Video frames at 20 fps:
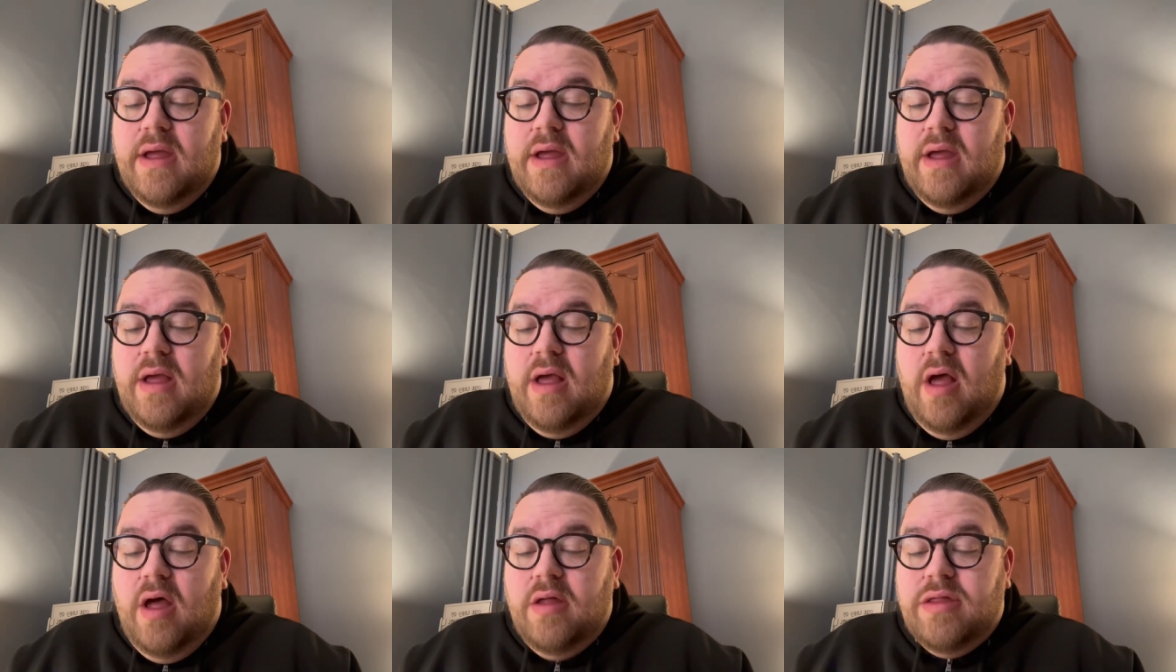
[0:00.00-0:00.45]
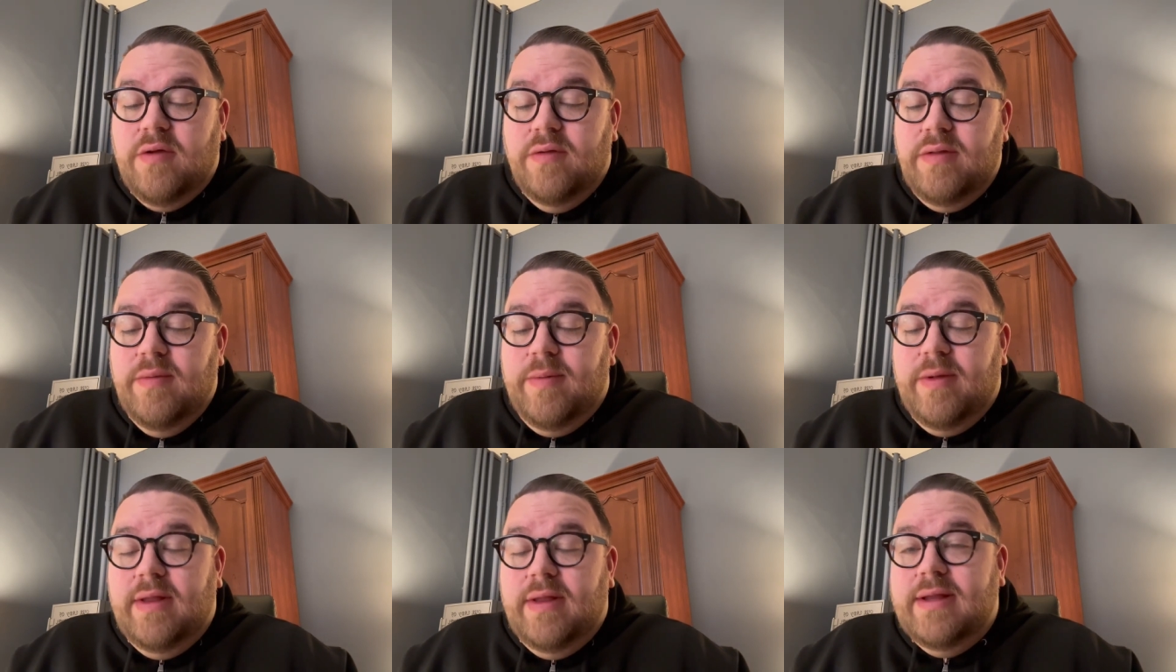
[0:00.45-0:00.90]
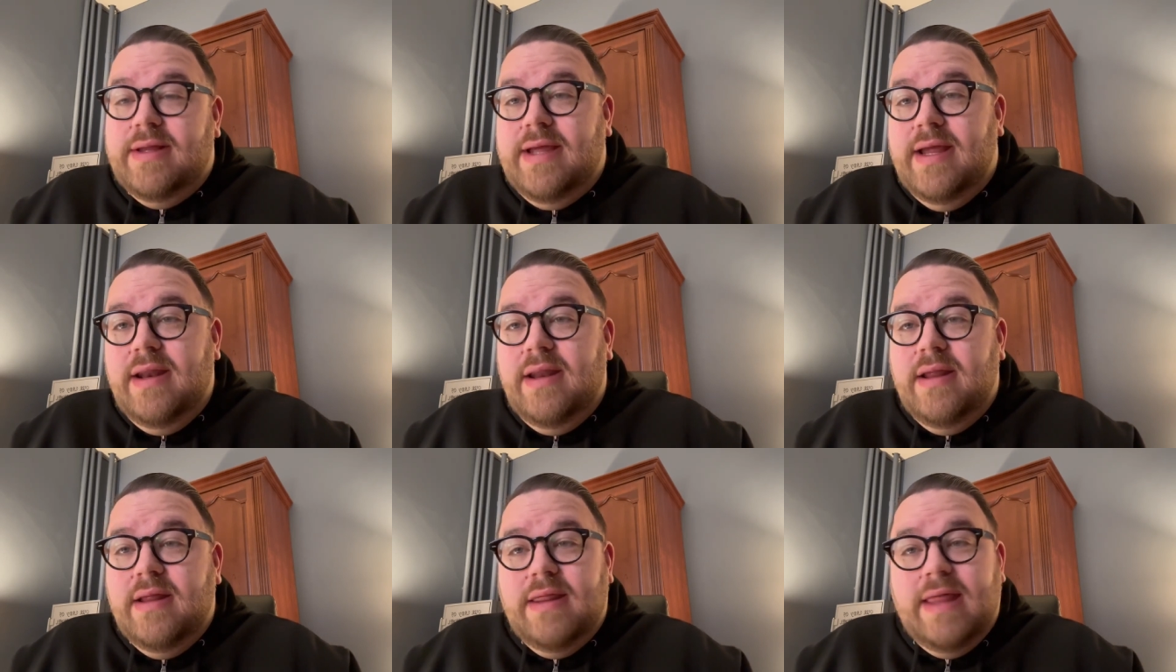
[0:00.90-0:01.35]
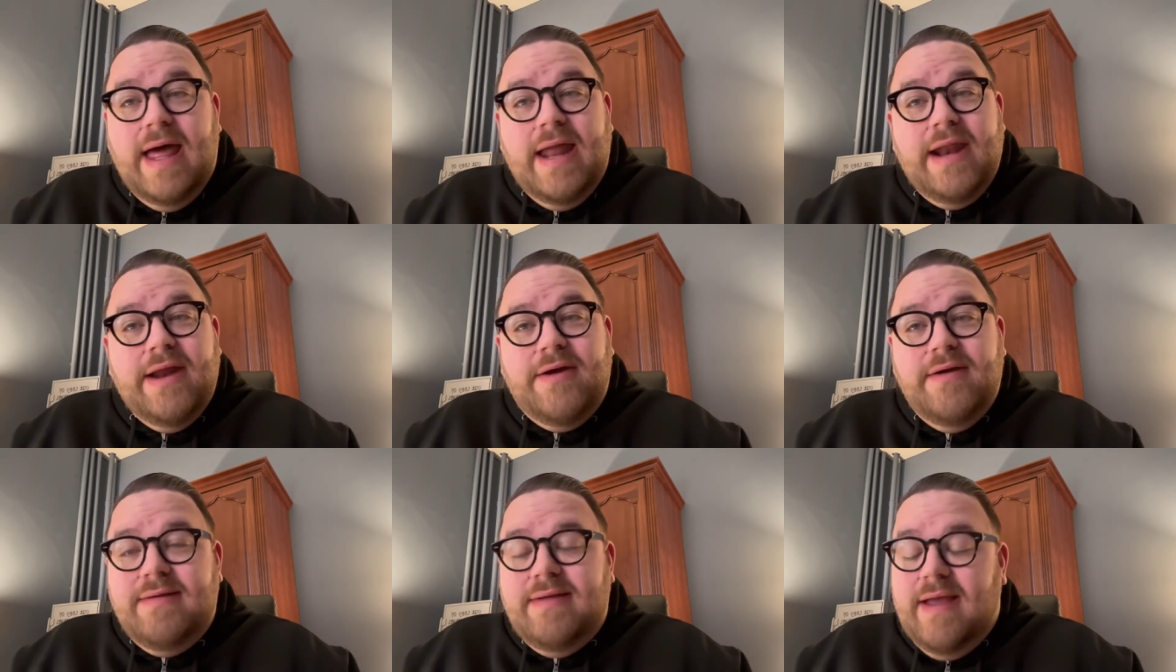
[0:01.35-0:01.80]
Also in the bulletin, a lot
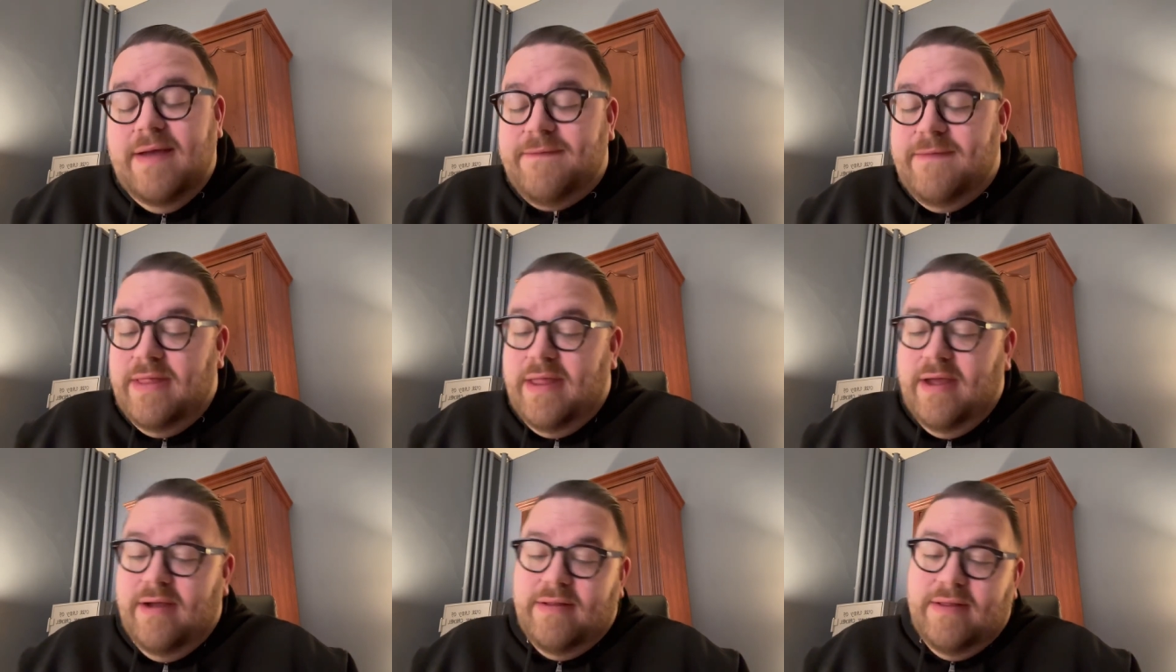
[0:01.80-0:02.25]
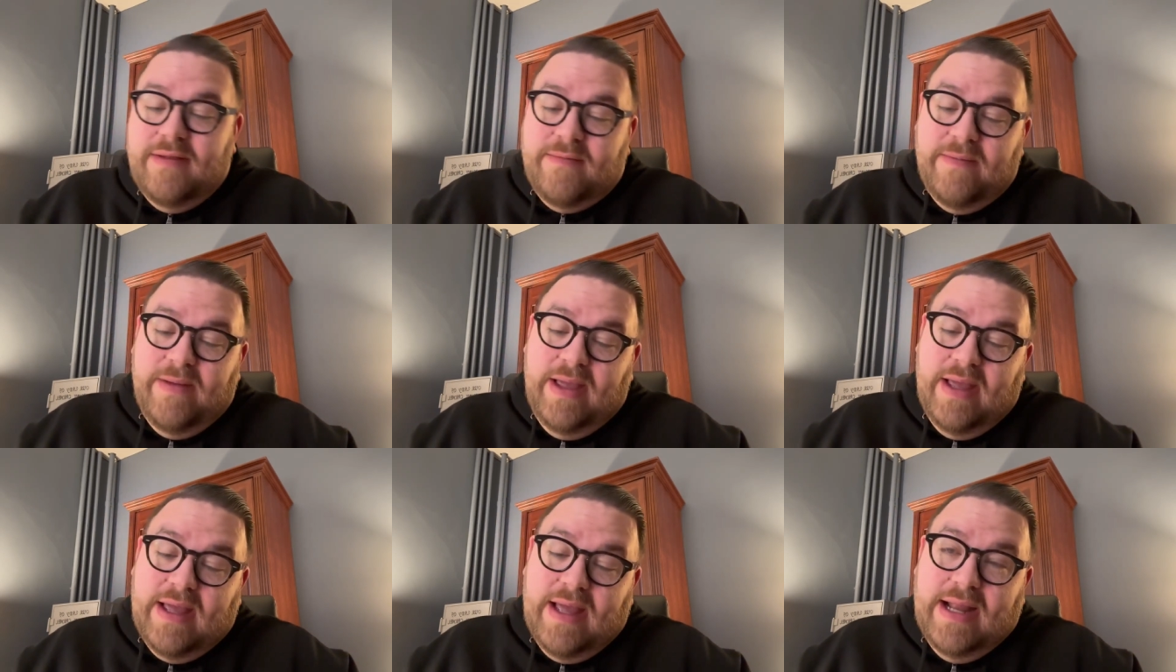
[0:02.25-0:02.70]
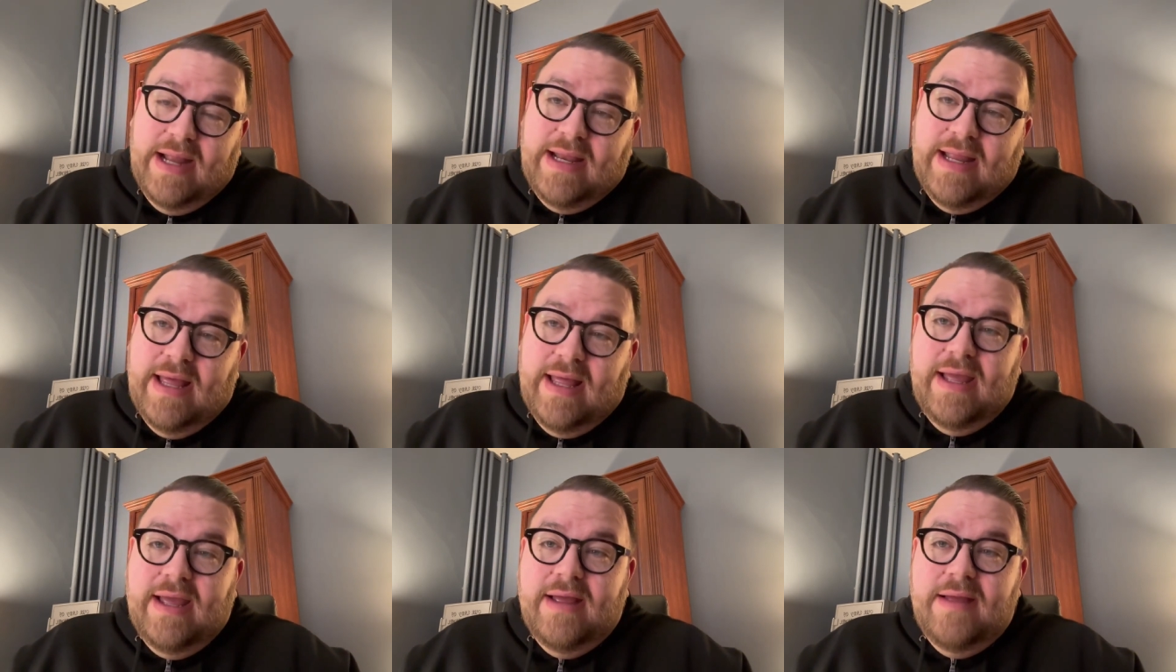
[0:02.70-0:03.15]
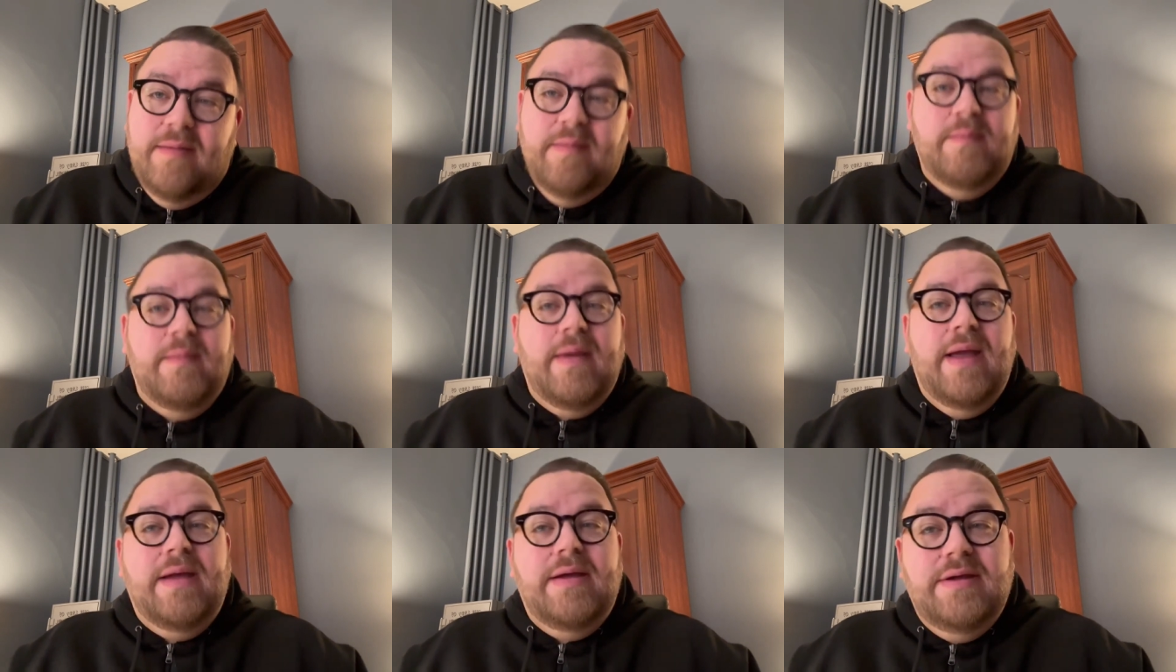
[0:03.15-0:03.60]
of good stuff in there this week, I tell you.
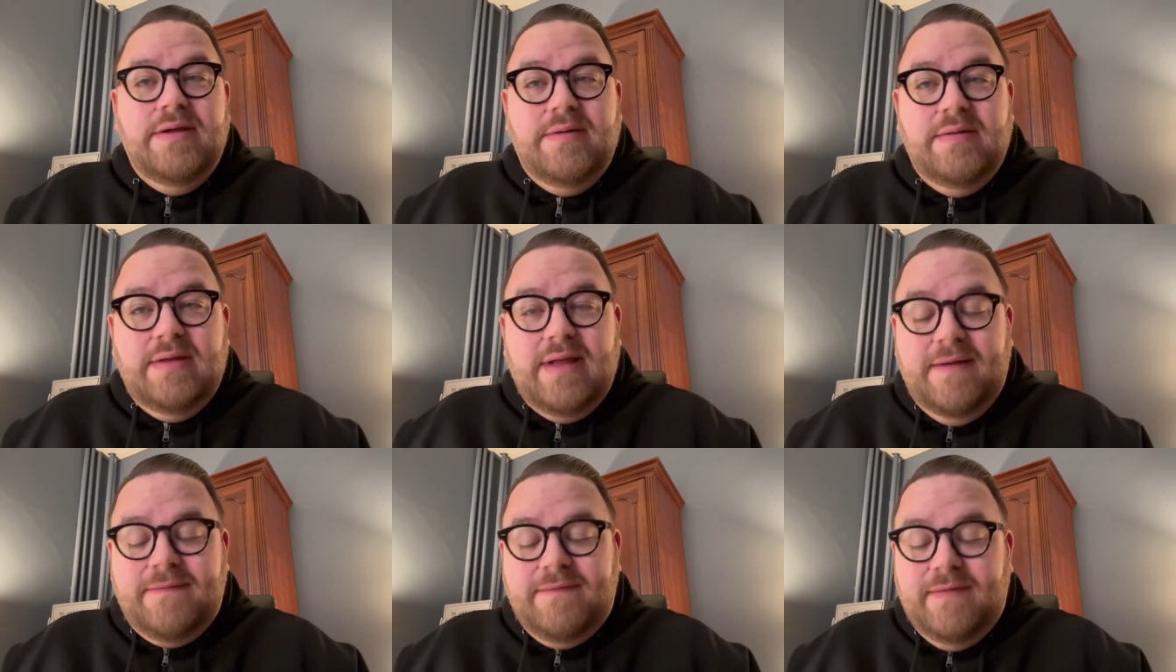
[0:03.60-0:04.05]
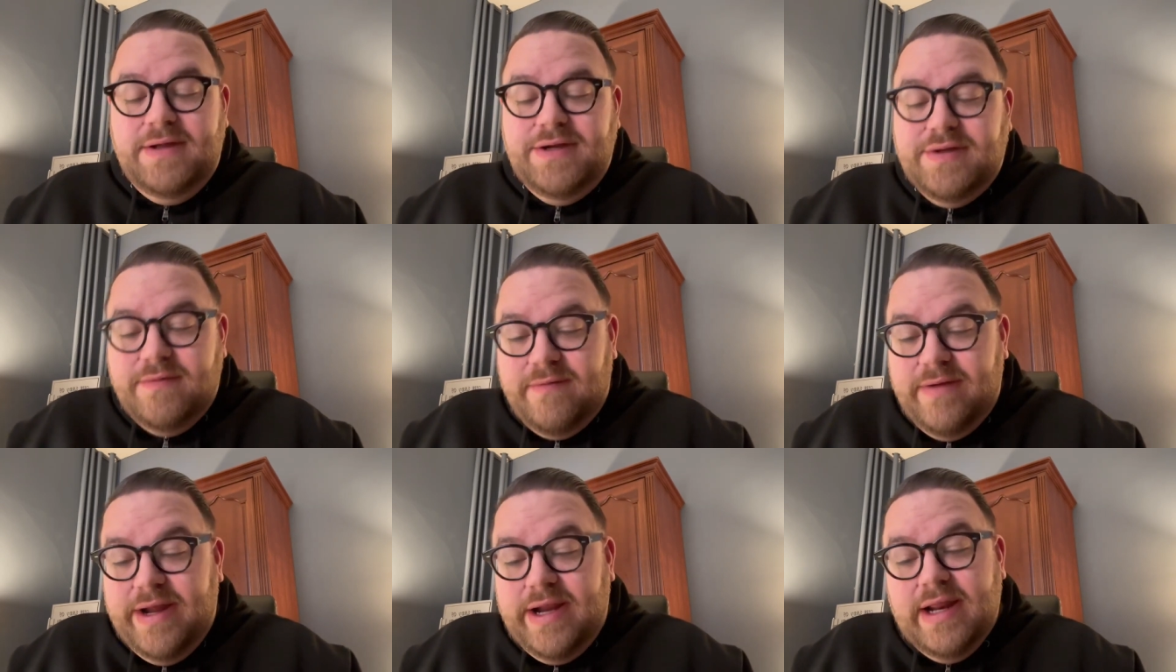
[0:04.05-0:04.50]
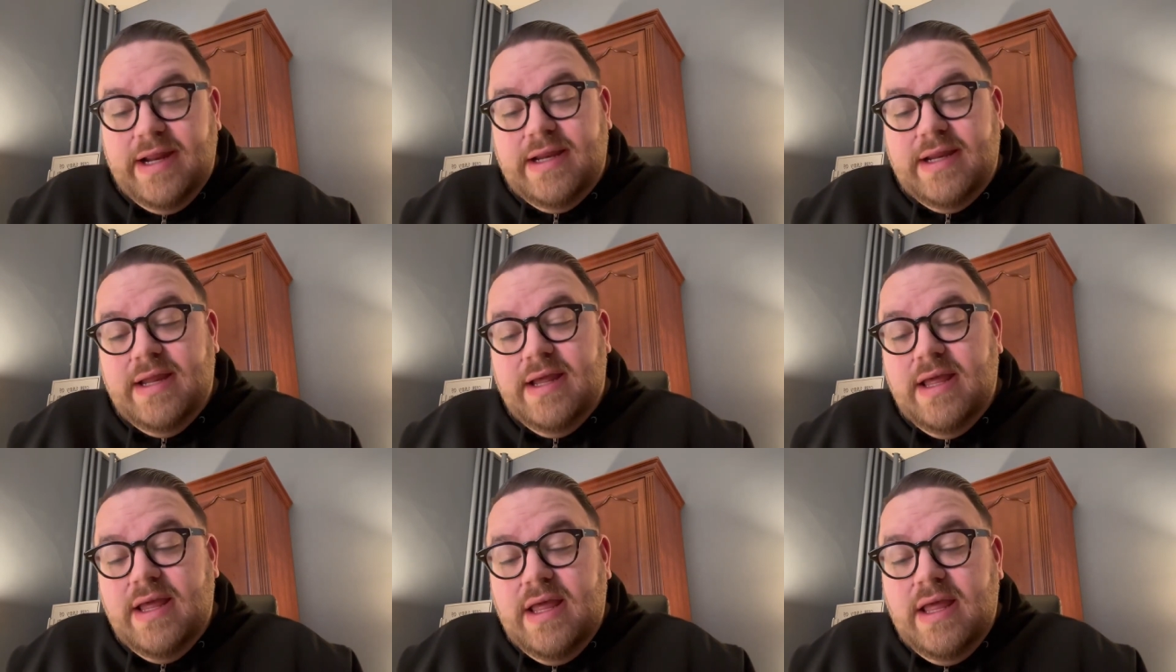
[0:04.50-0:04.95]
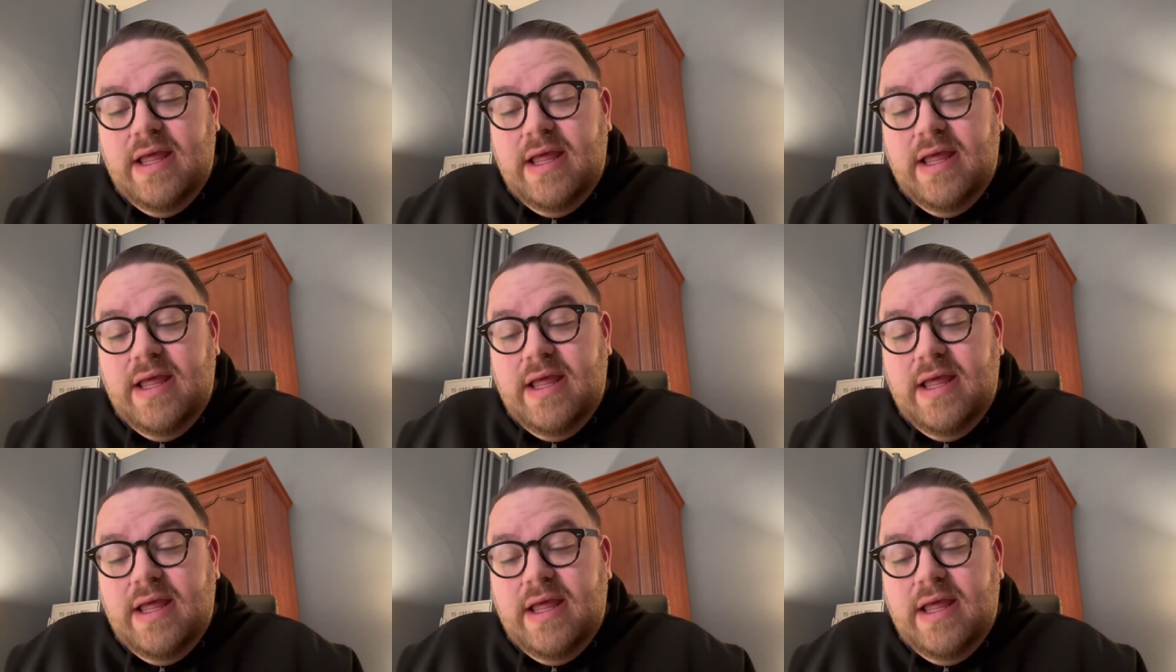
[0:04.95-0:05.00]
May, you definitely should read it.